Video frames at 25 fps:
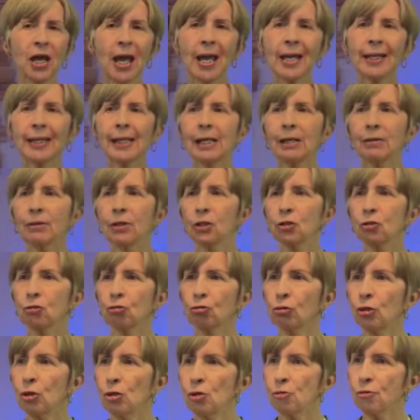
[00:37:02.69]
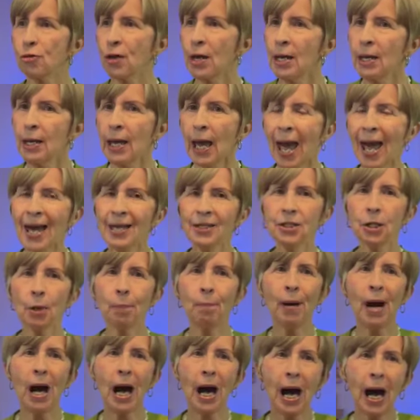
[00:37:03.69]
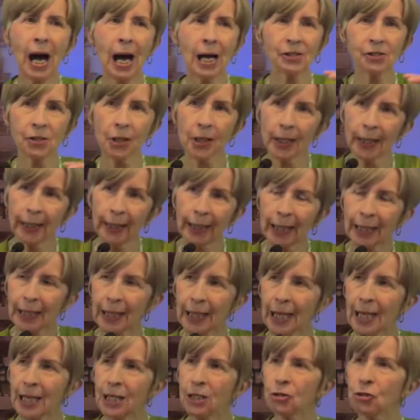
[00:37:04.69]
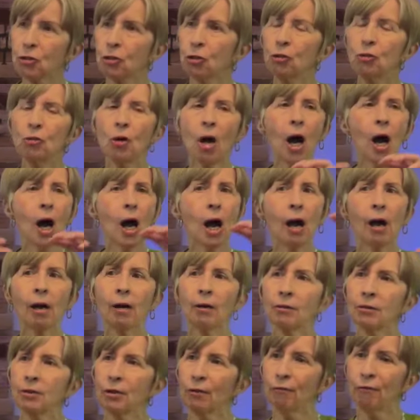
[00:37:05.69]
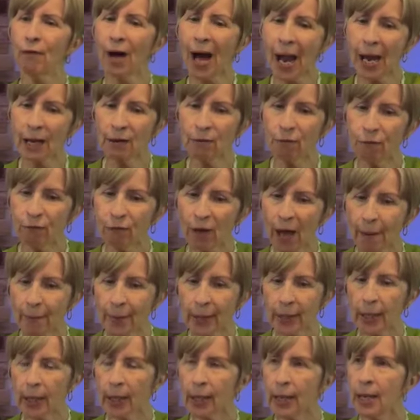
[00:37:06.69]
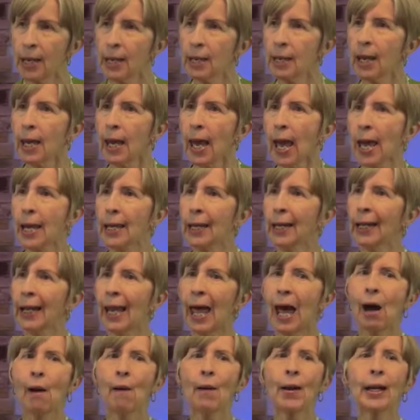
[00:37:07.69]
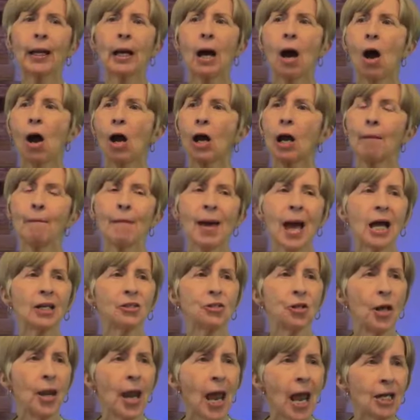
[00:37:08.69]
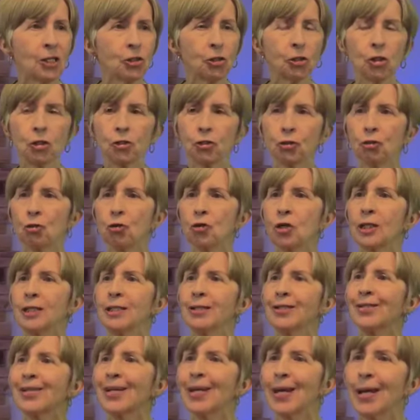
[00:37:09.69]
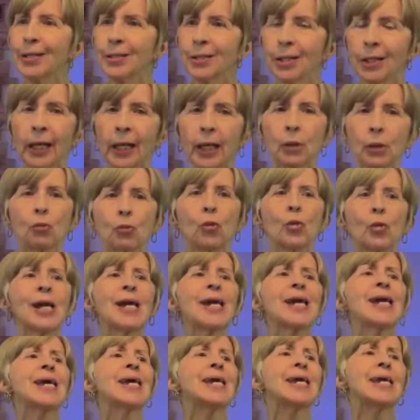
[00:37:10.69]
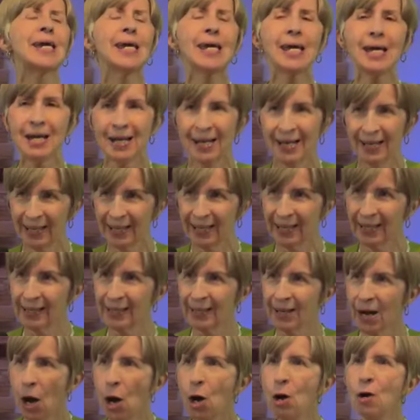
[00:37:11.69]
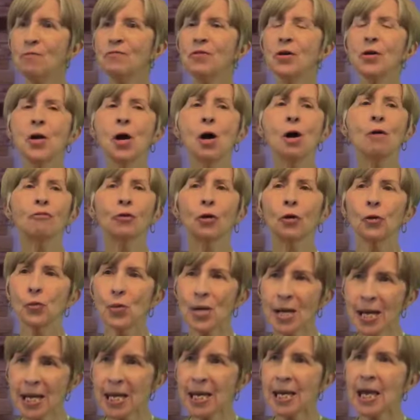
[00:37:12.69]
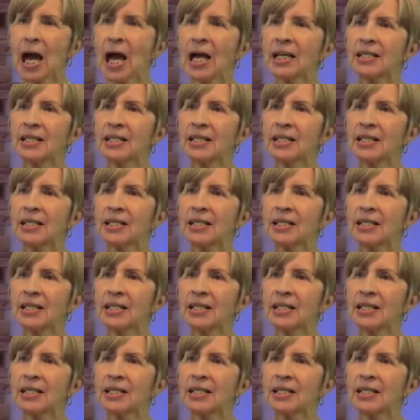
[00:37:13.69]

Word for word: about taking the truth and depositing it into our divine feminine and allowing our imagination to continually re, over and over,